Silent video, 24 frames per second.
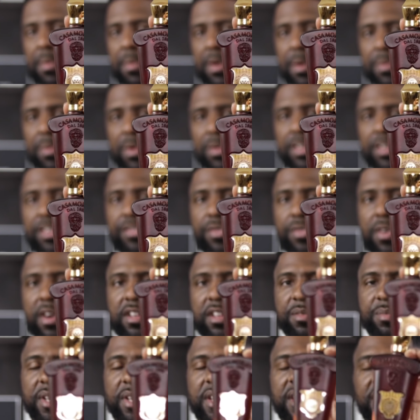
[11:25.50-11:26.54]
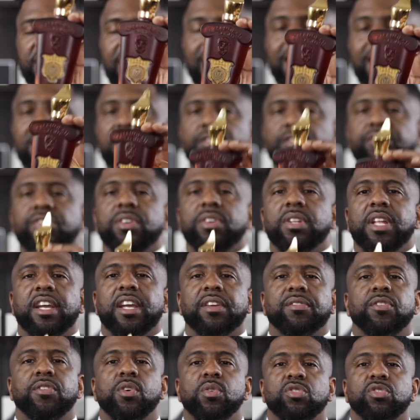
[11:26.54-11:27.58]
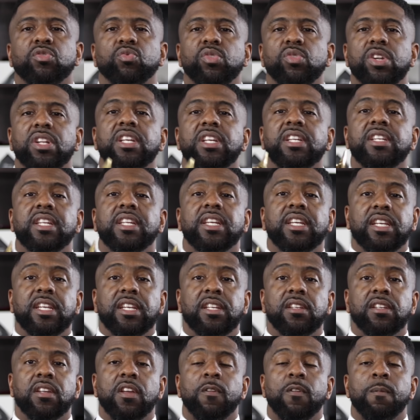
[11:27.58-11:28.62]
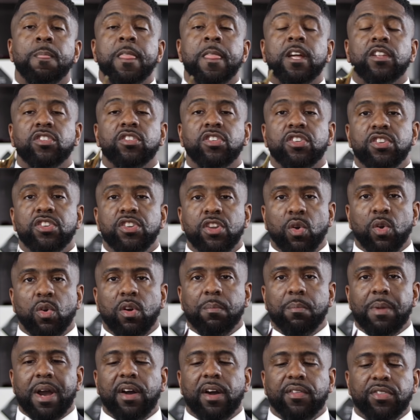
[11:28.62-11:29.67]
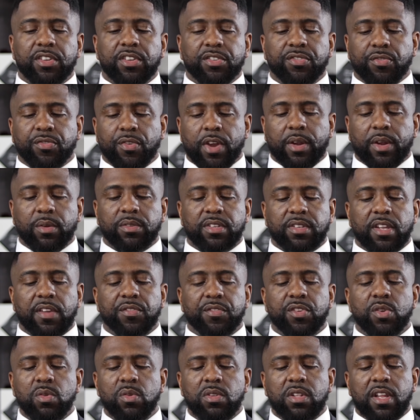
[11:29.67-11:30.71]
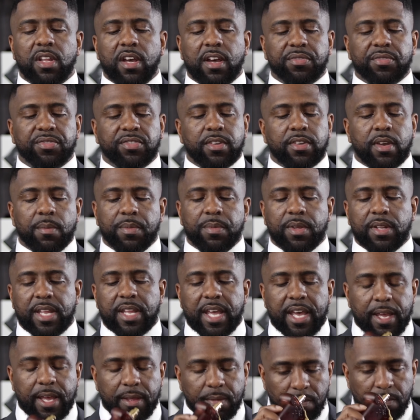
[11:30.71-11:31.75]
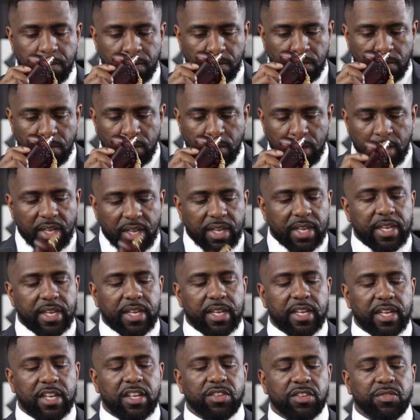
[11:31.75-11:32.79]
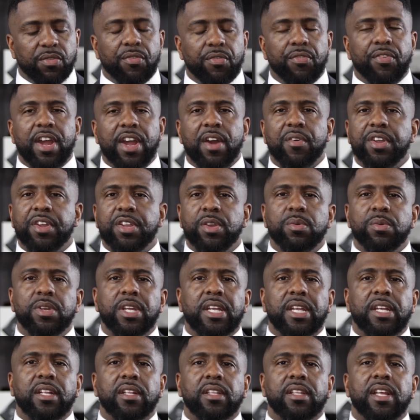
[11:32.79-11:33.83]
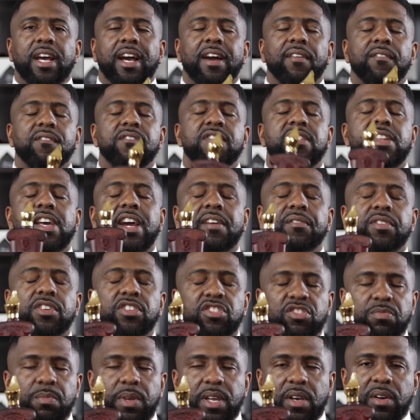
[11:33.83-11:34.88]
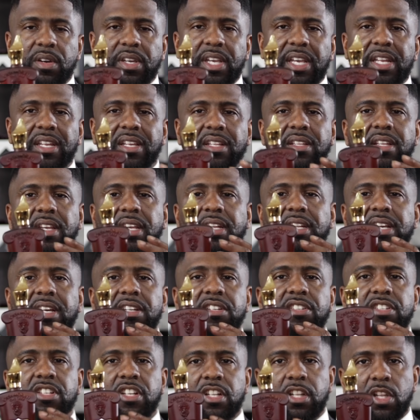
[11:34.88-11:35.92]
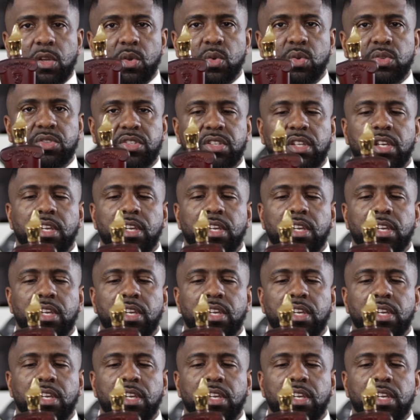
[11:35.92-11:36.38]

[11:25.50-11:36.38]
up on this fragrance because I just feel like folks really need to know about this fragrance. If you love something that is very unique, I've never smelled anything that is close